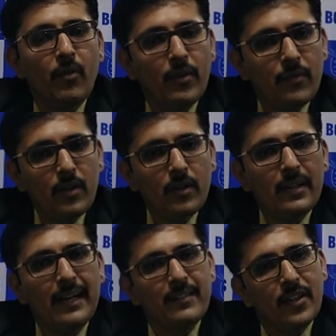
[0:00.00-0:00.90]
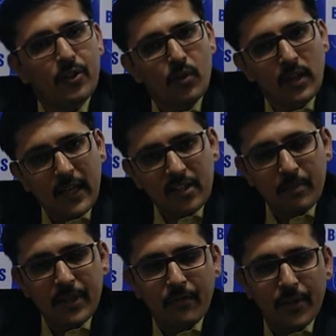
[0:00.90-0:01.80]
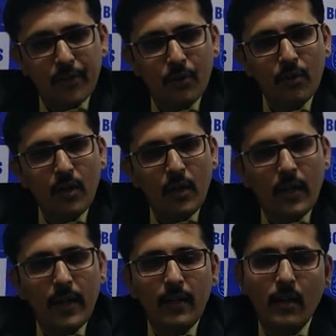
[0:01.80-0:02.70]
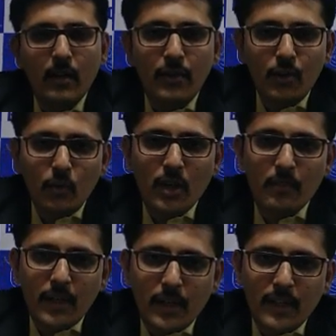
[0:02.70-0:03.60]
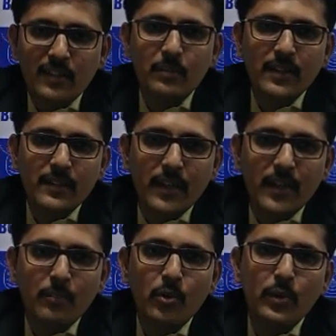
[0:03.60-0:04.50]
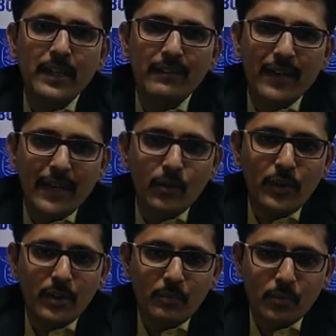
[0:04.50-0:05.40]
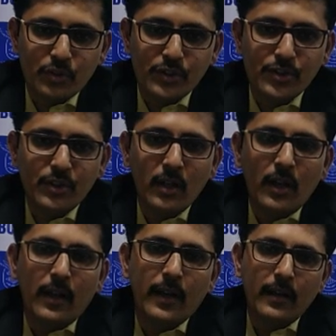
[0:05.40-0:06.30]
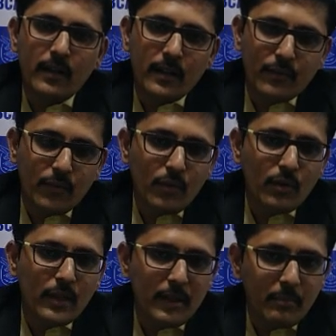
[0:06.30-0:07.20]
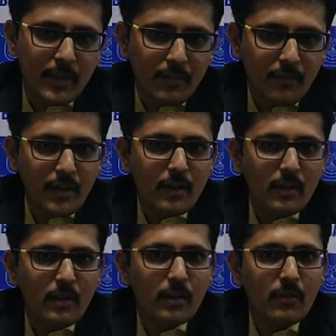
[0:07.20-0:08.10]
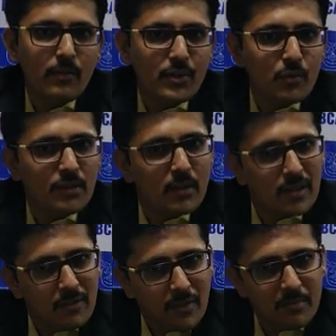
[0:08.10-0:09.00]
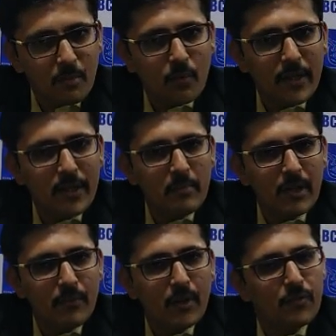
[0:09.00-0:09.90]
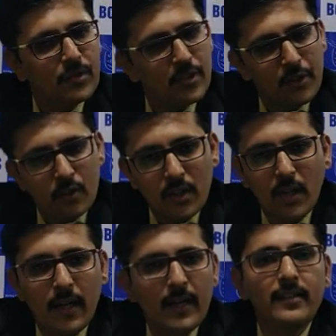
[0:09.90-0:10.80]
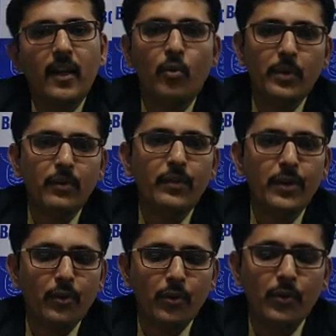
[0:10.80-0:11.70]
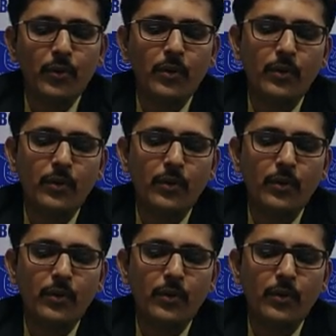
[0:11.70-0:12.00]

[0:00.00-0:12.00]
However, that circular has been withdrawn and a new committee has been set up to evaluate the position, and therefore that benefit which was otherwise provided by way of a circular has now been withdrawn.